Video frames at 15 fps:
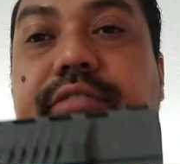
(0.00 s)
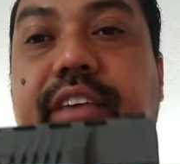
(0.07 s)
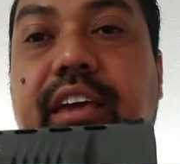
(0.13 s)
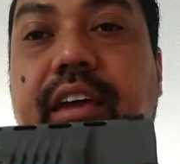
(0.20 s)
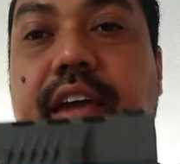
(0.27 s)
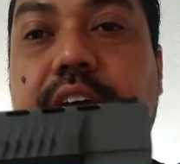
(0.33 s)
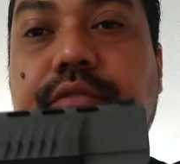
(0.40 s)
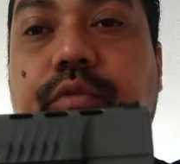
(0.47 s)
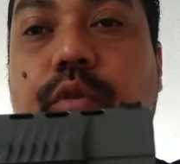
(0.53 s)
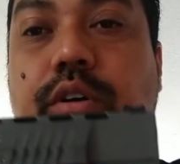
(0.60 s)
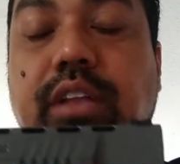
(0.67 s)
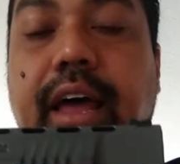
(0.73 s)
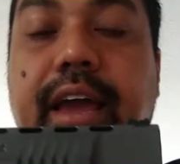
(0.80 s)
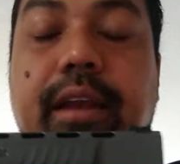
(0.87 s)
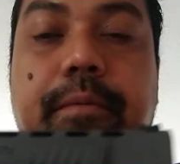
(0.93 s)
the Enforce
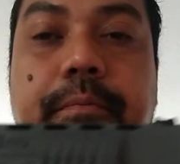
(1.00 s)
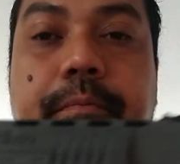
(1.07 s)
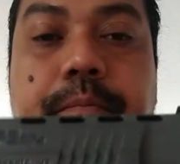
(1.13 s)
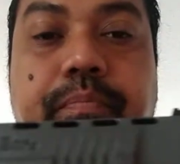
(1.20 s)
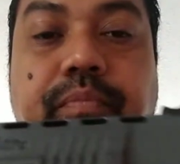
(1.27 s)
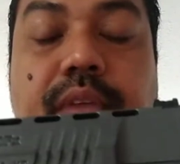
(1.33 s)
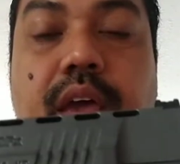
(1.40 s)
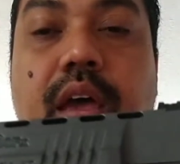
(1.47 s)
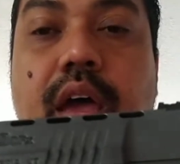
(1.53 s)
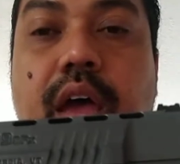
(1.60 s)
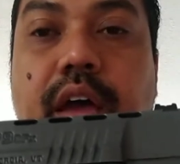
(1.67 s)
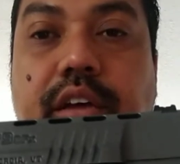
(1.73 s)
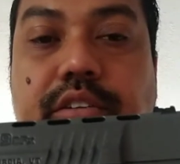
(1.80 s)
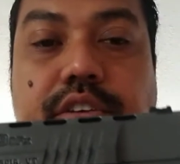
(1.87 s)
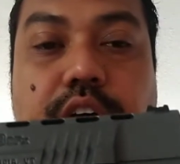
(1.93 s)
light,
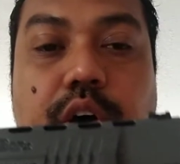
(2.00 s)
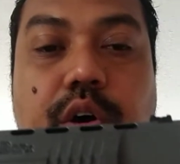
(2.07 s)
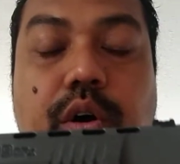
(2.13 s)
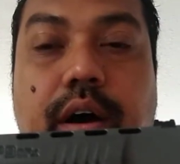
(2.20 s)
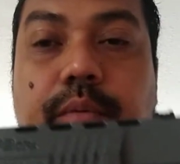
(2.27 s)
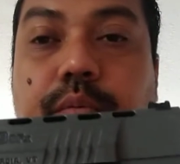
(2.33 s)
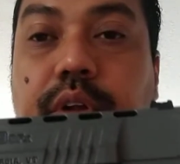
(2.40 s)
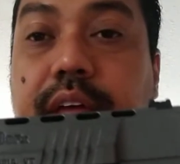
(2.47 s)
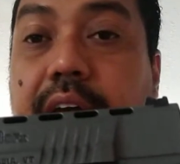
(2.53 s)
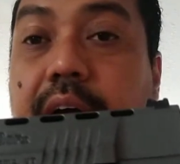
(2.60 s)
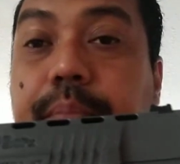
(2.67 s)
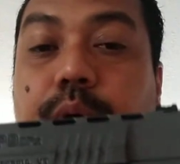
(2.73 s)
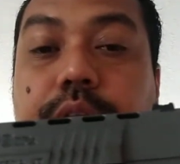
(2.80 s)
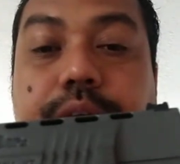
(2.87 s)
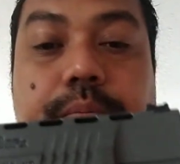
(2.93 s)
so I'm really happy
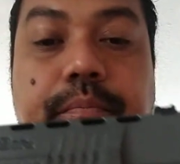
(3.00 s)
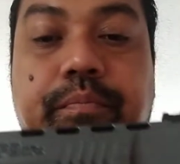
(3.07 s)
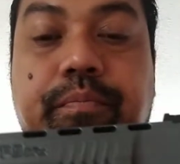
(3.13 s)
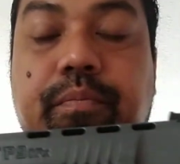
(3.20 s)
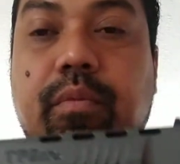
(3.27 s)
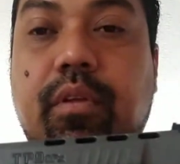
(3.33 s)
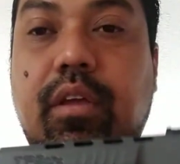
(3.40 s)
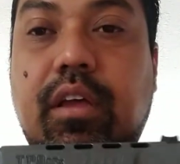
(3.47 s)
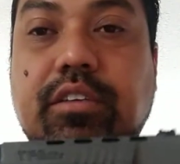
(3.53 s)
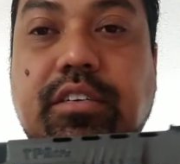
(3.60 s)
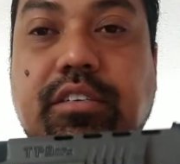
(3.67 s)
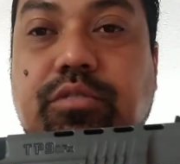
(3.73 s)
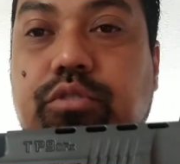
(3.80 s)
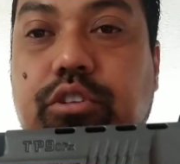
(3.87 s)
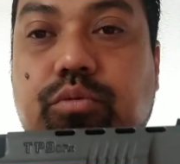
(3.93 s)
with them because
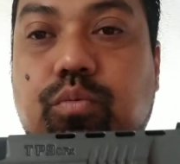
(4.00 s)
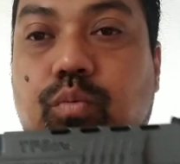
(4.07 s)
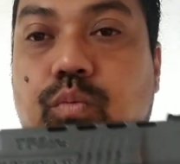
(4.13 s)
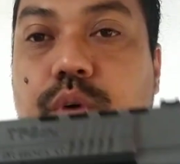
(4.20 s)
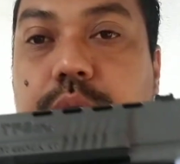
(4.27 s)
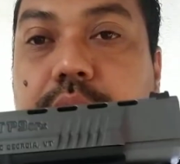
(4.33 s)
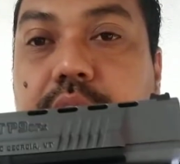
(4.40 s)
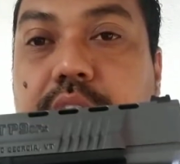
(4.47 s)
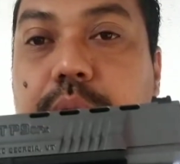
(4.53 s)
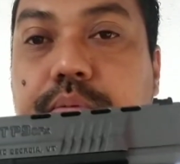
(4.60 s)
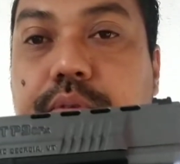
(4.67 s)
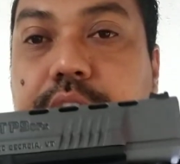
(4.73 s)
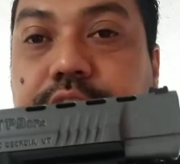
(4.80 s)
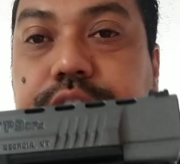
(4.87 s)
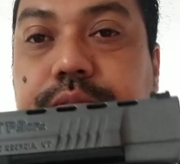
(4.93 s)
it's just one button
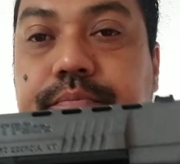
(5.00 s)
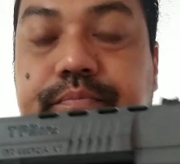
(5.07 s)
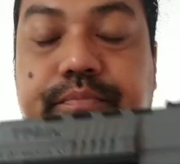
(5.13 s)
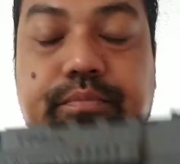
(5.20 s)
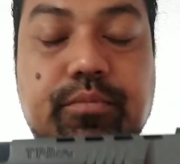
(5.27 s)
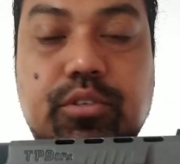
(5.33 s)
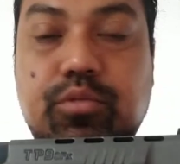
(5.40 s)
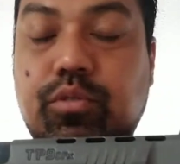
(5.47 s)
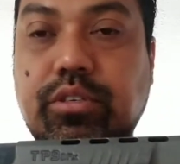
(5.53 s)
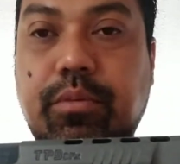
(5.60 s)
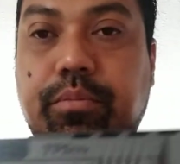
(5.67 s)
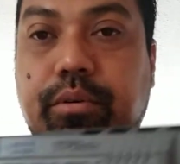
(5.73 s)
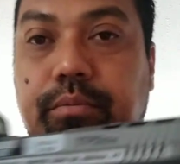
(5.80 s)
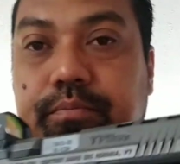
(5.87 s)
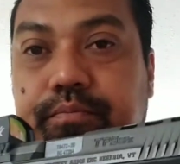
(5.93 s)
operation. It's real
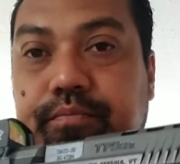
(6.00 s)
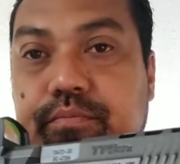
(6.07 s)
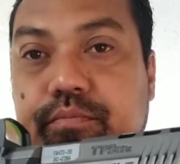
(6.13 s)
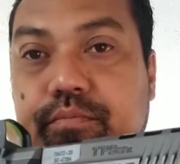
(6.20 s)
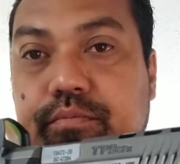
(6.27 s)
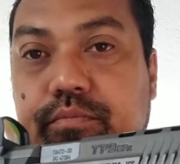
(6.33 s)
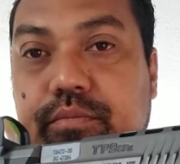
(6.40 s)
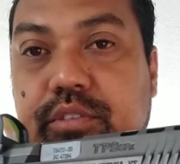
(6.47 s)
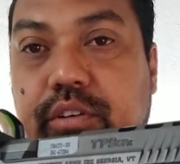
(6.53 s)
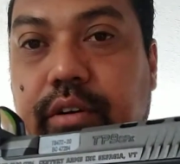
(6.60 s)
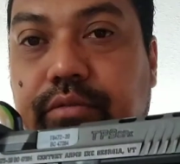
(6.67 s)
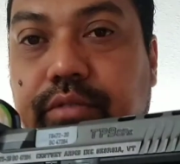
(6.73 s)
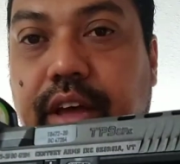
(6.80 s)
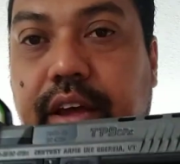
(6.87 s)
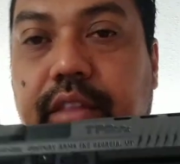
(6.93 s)
simple. Sorry to
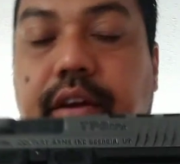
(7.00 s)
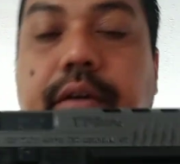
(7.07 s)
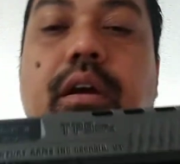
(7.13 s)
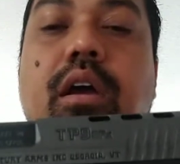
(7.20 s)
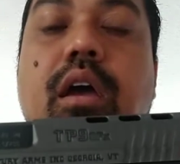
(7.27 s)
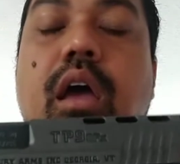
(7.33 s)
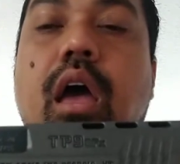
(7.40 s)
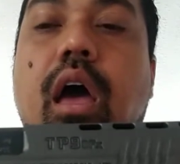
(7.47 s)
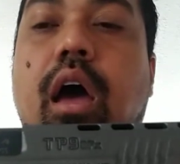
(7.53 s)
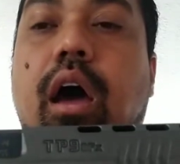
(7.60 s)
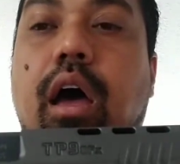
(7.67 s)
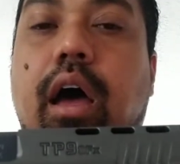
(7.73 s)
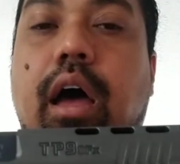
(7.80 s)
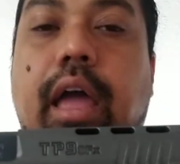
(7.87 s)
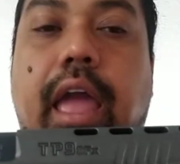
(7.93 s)
flag it there.
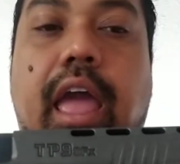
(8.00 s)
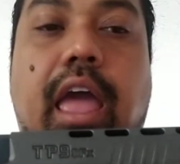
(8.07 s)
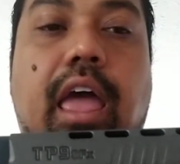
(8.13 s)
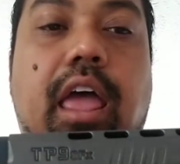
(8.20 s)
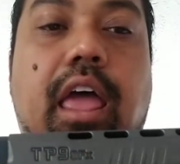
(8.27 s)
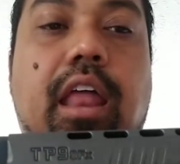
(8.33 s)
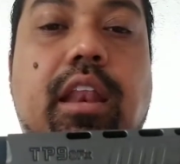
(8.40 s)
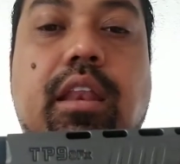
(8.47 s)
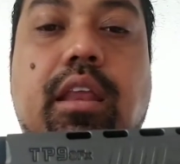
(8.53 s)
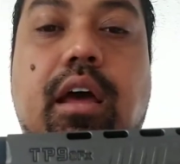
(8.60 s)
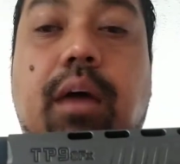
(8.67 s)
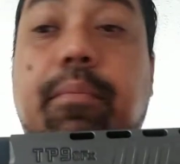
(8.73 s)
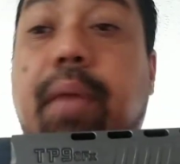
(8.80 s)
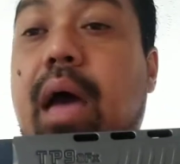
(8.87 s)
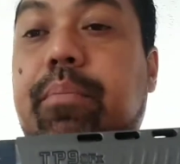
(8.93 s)
And
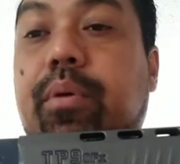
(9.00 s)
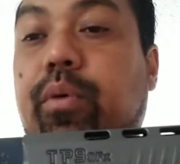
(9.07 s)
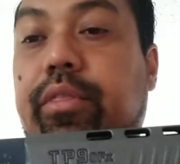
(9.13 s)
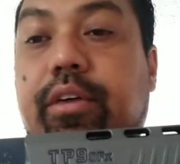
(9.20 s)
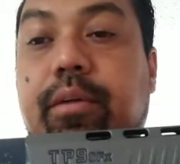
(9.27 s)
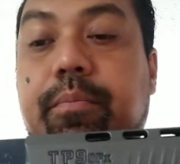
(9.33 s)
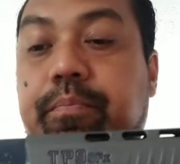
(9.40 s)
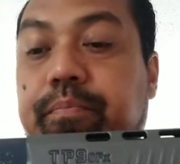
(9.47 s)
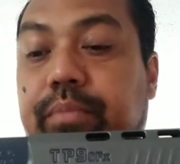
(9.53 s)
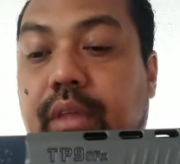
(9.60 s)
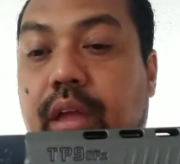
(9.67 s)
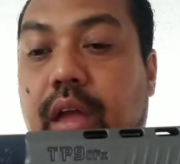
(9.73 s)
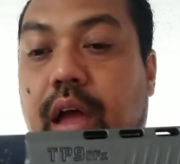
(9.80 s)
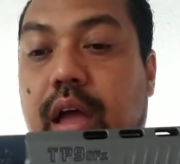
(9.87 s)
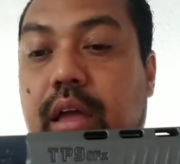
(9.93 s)
I'm happy with it.
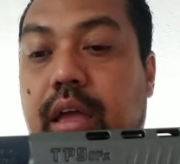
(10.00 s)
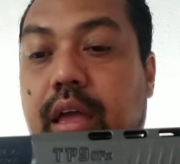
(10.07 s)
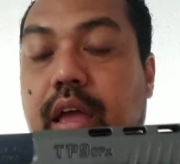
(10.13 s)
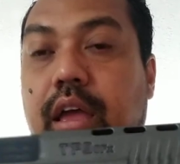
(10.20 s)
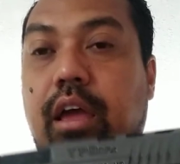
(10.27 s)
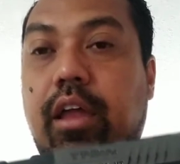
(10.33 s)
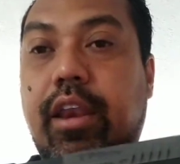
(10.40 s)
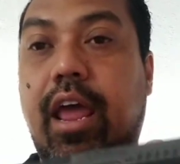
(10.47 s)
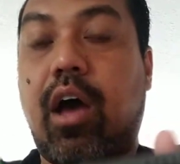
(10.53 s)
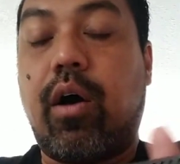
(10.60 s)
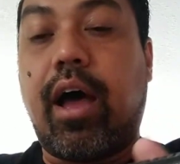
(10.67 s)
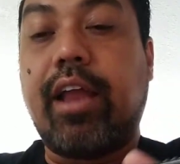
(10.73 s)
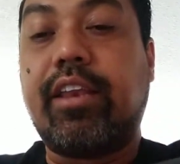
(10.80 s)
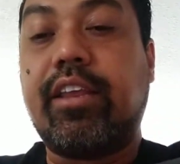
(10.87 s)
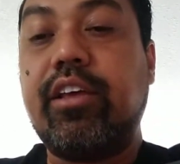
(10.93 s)
Now,
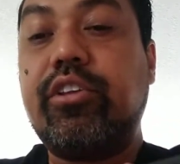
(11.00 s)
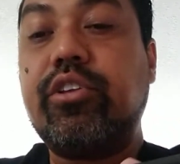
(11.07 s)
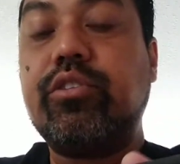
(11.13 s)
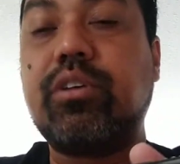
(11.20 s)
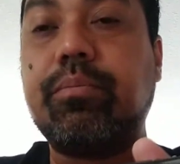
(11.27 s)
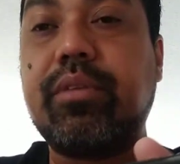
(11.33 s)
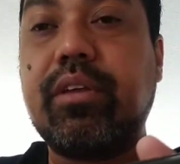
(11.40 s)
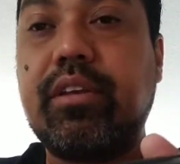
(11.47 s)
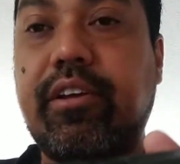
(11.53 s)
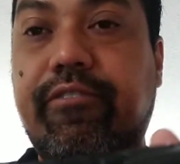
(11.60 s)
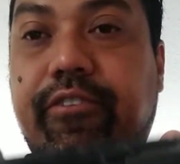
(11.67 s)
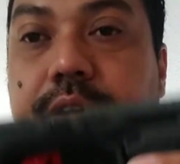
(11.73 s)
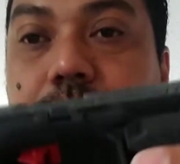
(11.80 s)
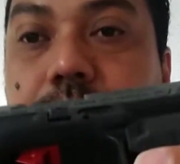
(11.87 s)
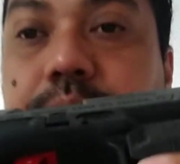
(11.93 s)
I did do something
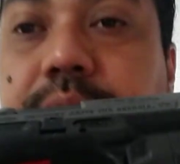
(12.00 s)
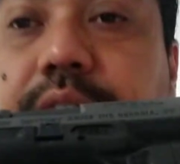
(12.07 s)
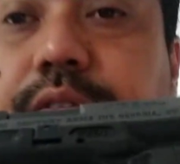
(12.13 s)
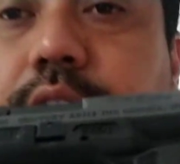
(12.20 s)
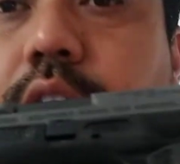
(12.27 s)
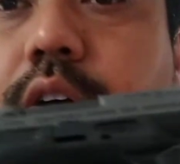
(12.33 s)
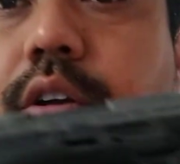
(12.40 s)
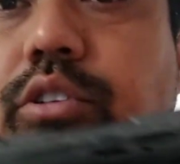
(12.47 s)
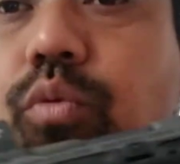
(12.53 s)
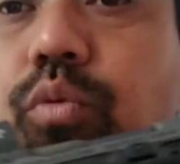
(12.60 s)
different. If you notice